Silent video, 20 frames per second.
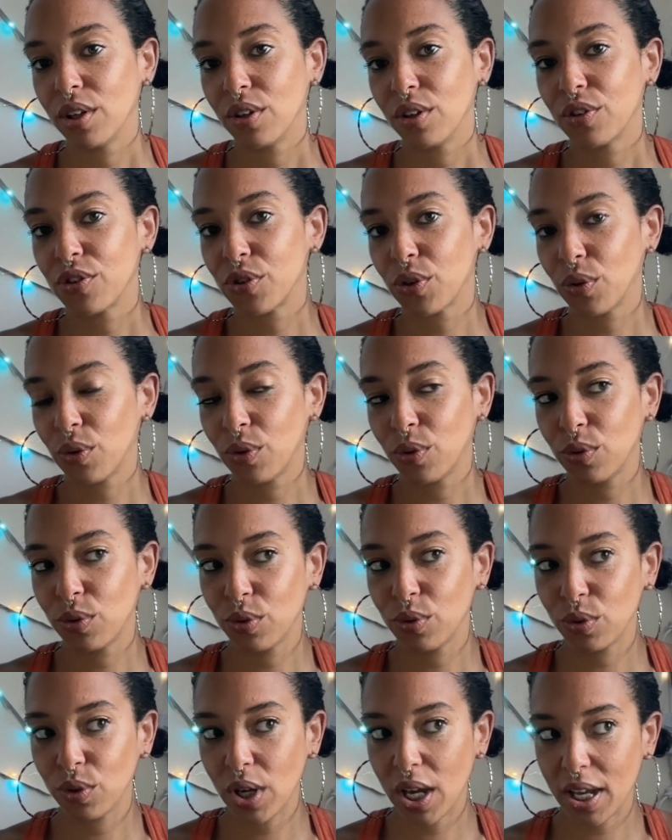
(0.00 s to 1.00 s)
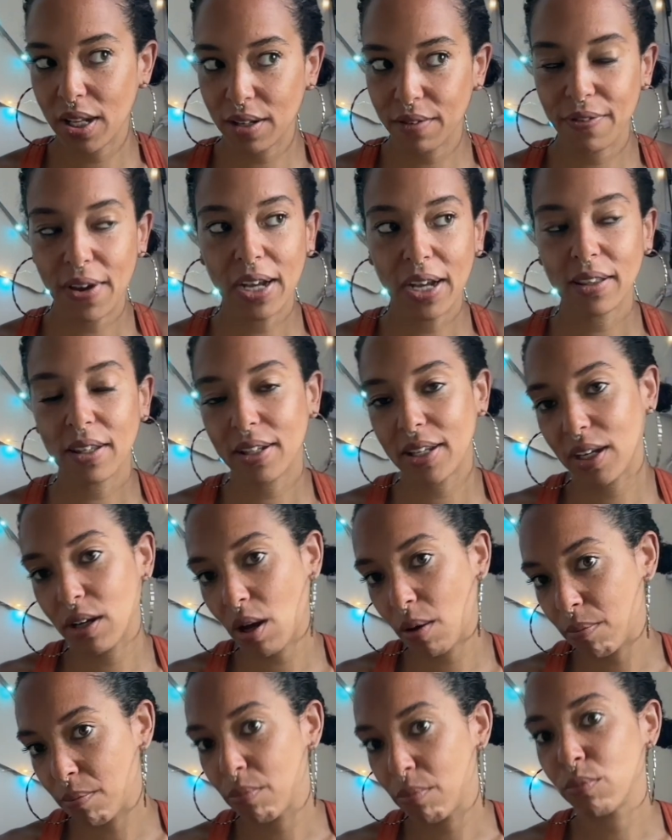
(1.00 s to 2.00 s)
So, and the fact that they
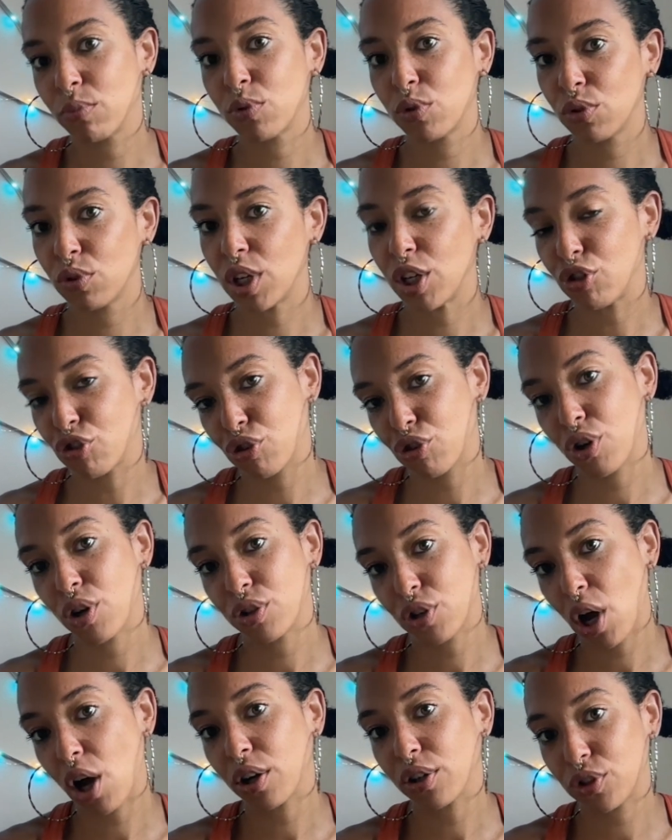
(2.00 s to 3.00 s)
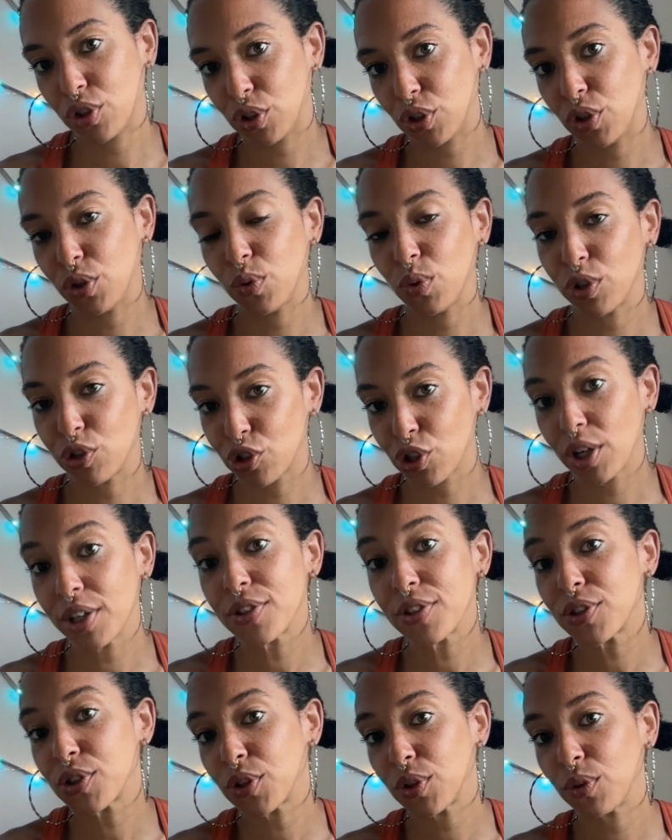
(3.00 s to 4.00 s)
come and talk to you and
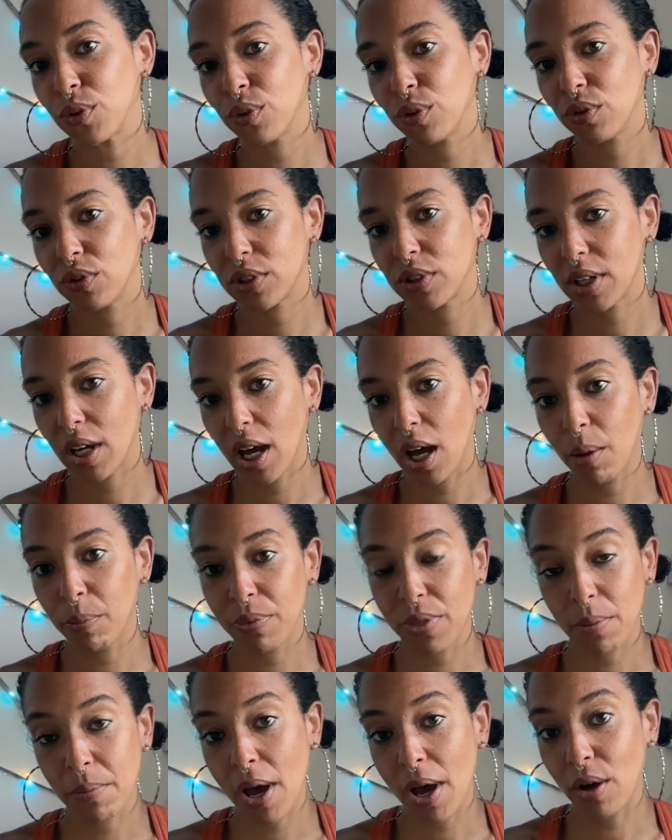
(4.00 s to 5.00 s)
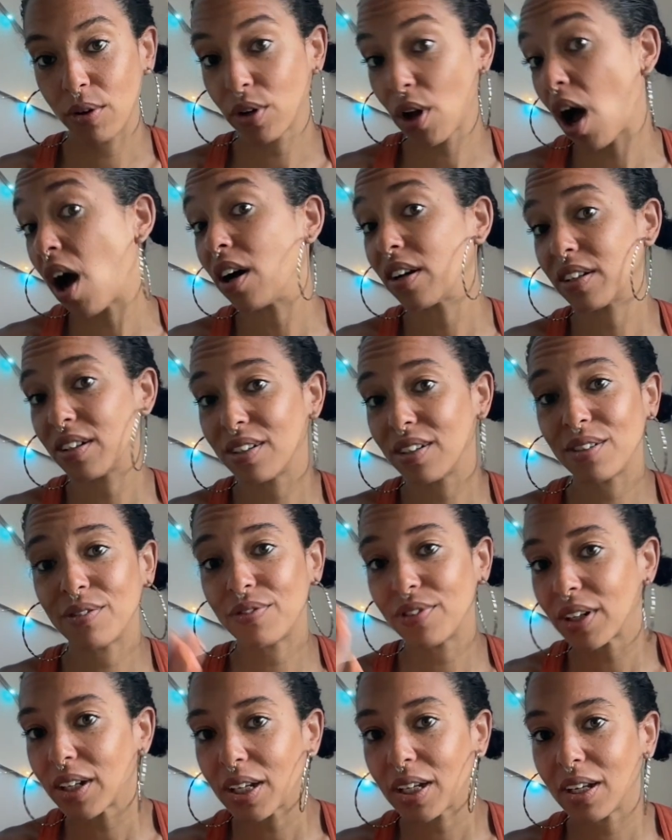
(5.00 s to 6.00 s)
trust you to help them out
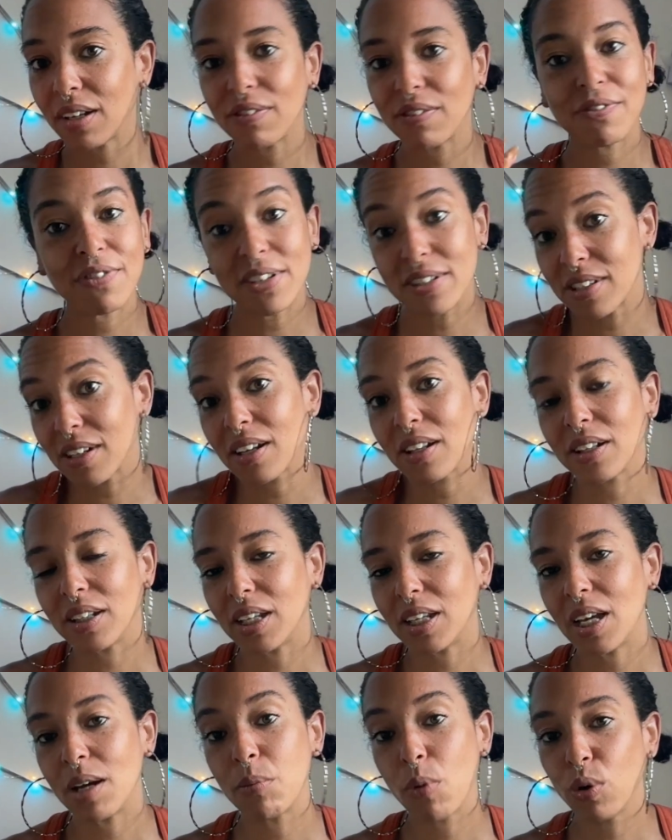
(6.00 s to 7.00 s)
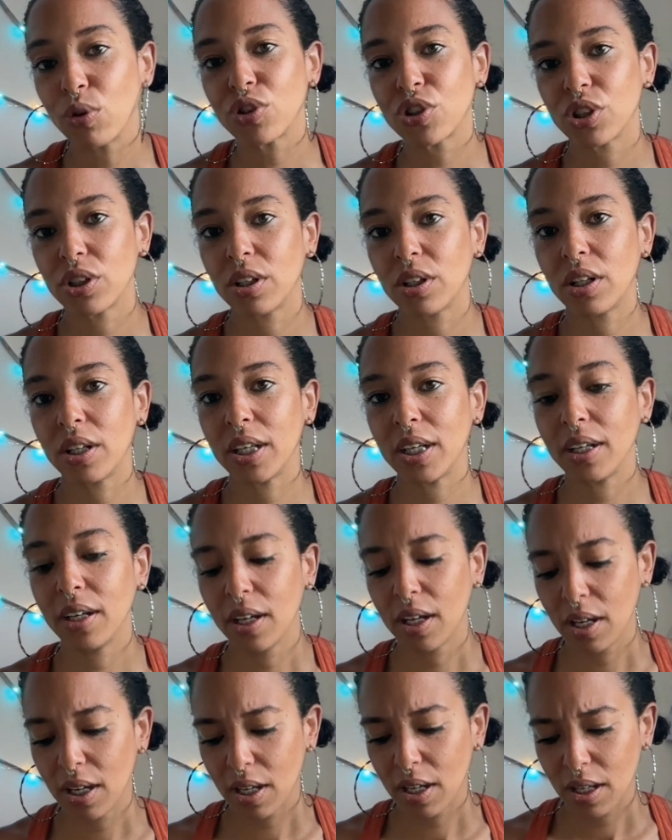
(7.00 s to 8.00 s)
cognitively, physically, emotionally,
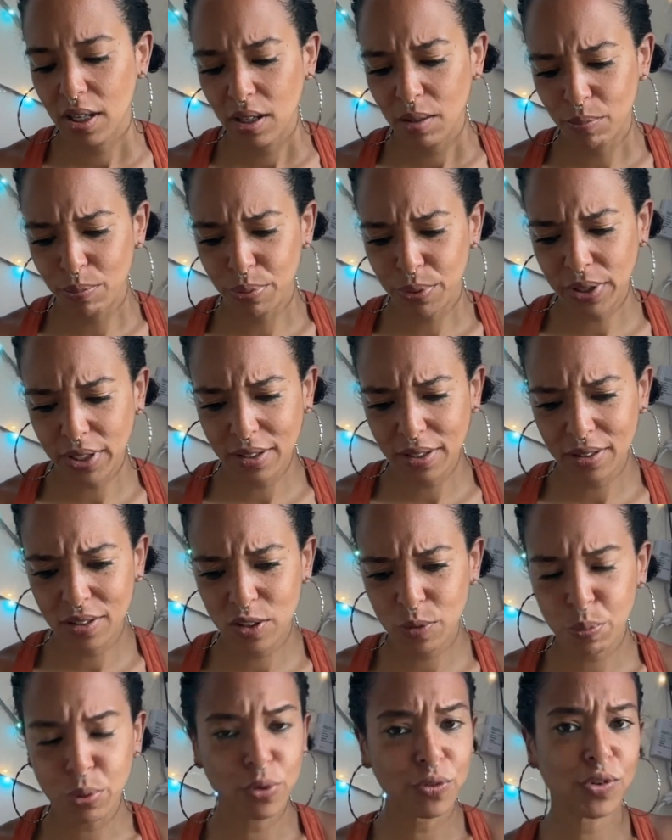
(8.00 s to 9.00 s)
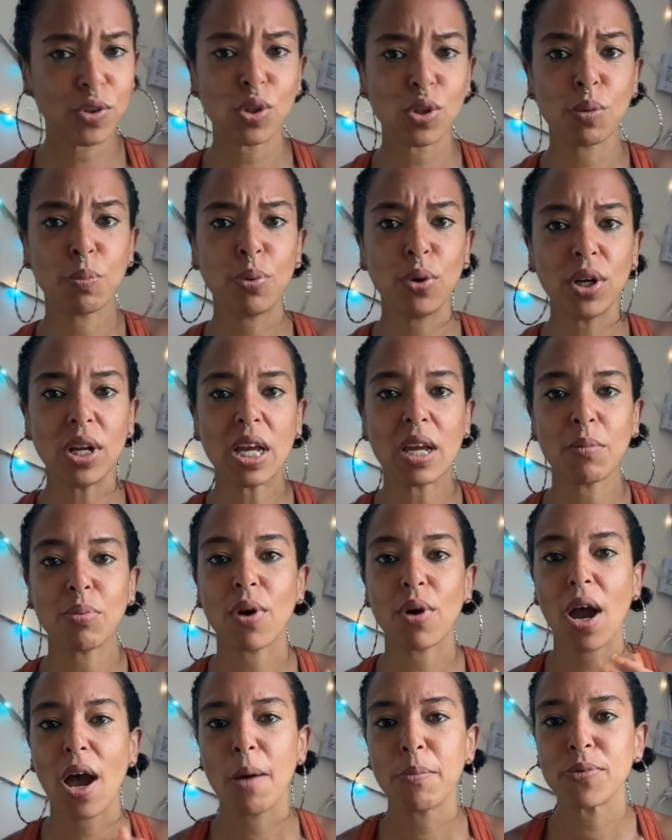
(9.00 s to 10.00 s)
brings proof to the pudding,
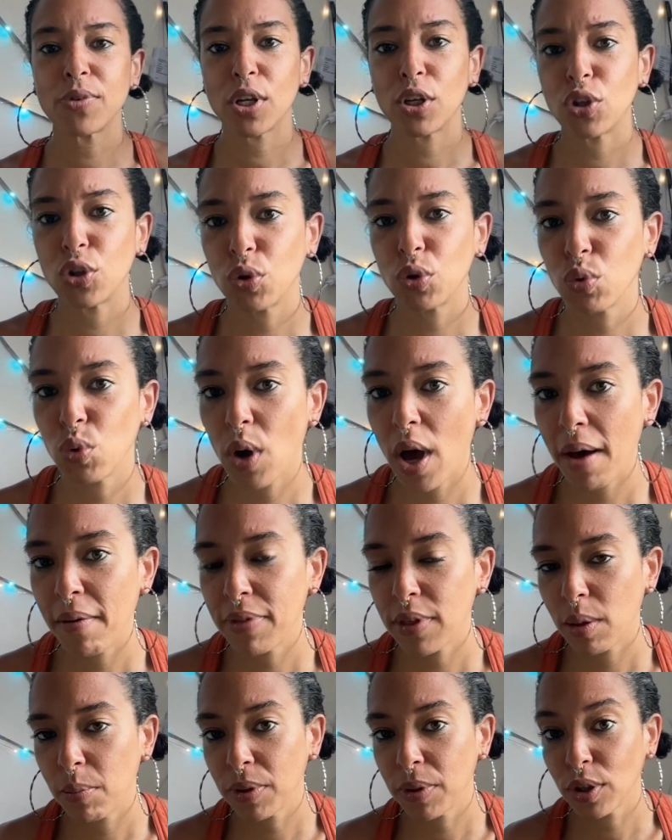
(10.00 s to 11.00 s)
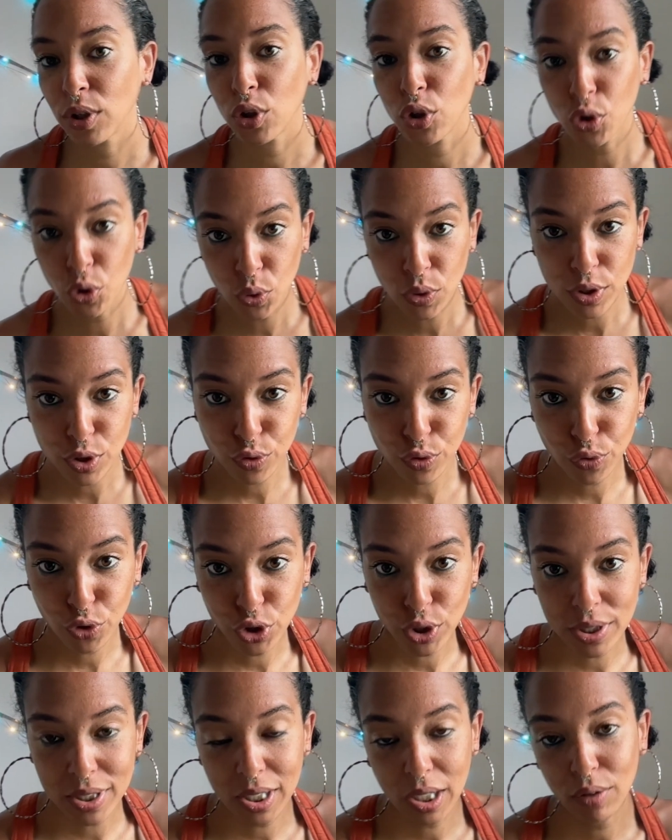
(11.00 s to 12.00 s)
perhaps, that you have the ability to do this for
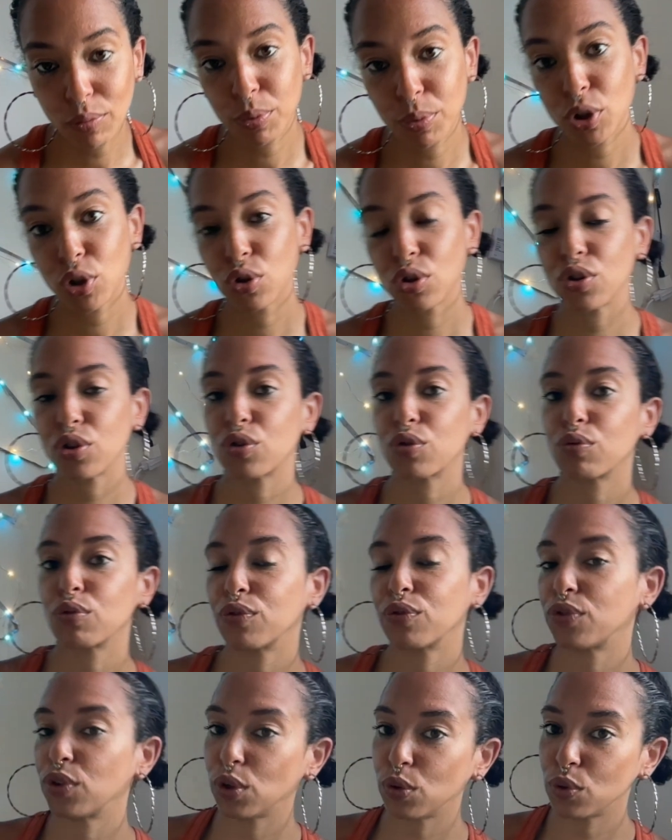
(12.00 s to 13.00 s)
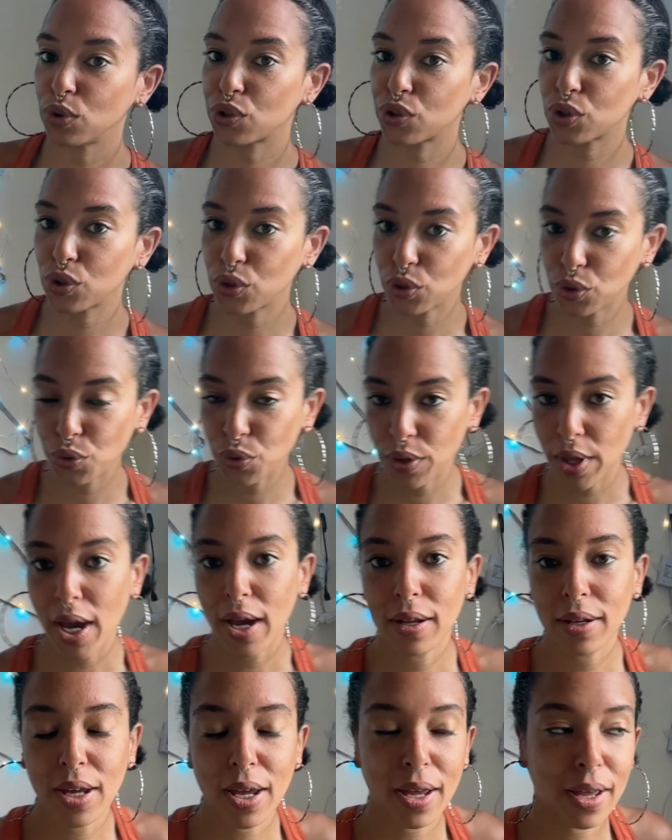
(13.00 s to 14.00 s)
yourself, but you just refuse to do
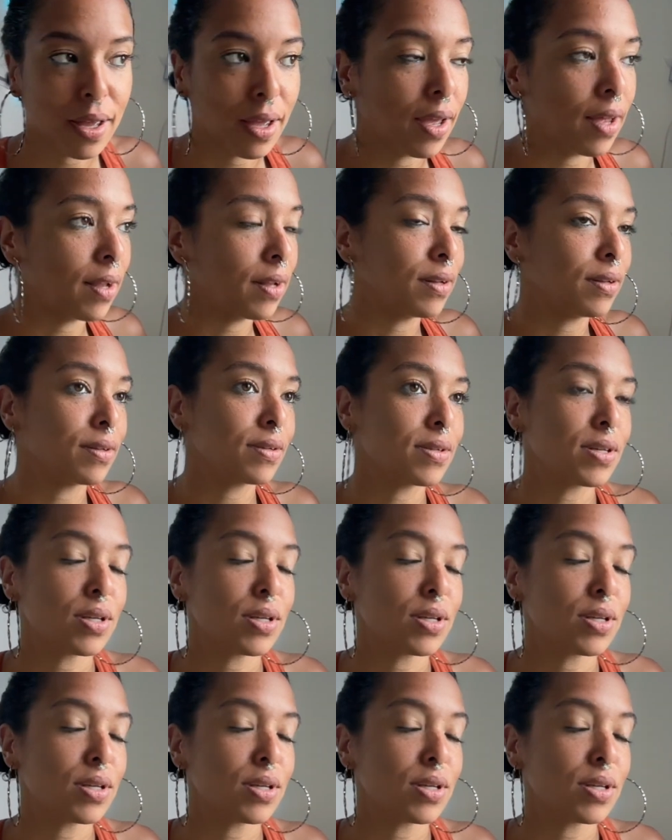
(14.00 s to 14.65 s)
that. And